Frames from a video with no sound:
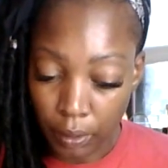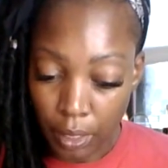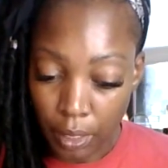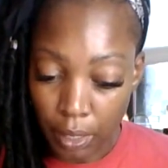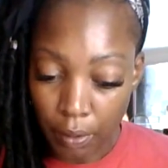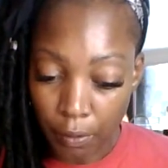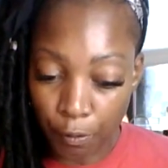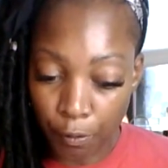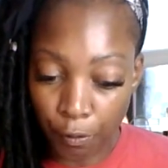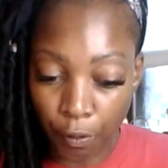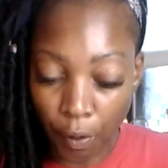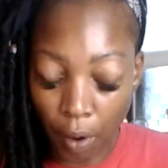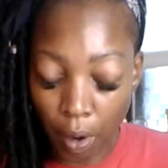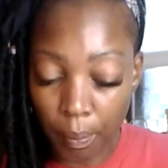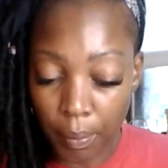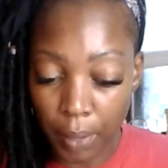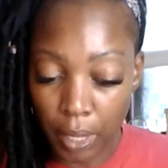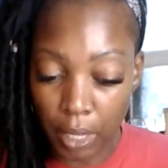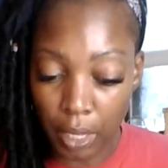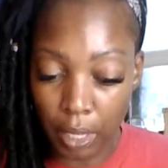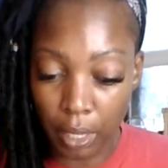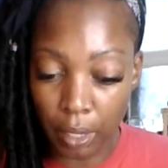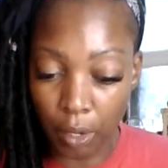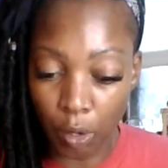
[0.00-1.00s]
from
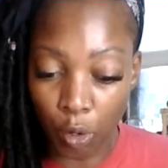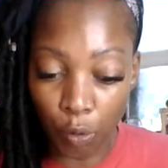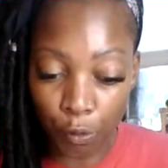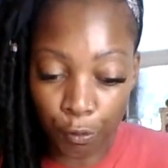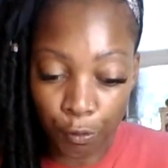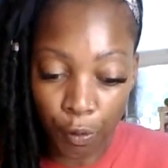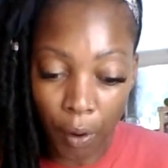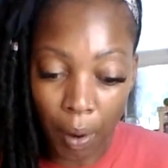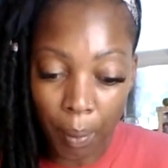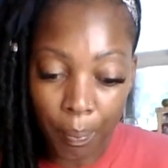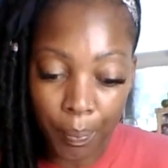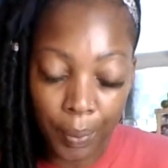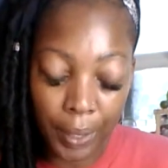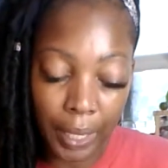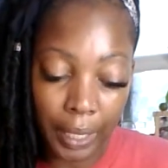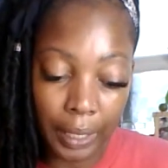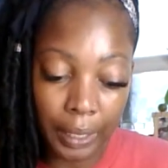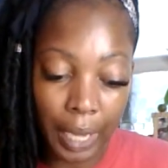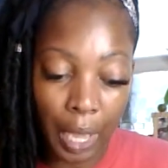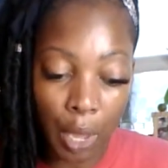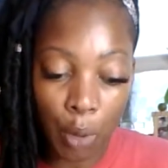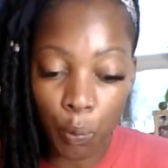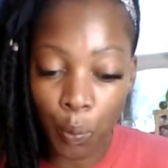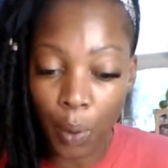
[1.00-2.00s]
it or from being
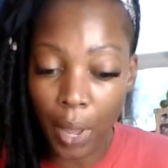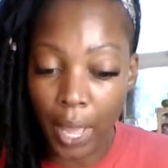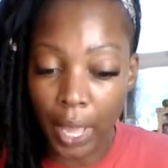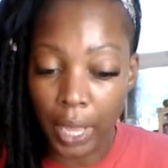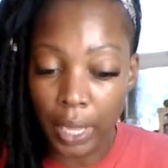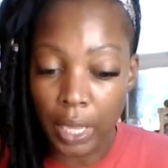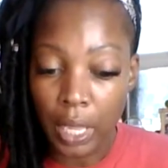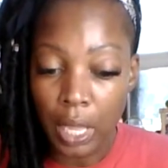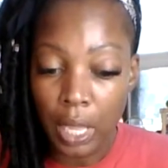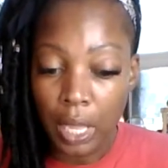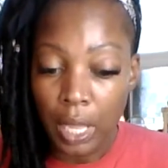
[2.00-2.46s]
that way,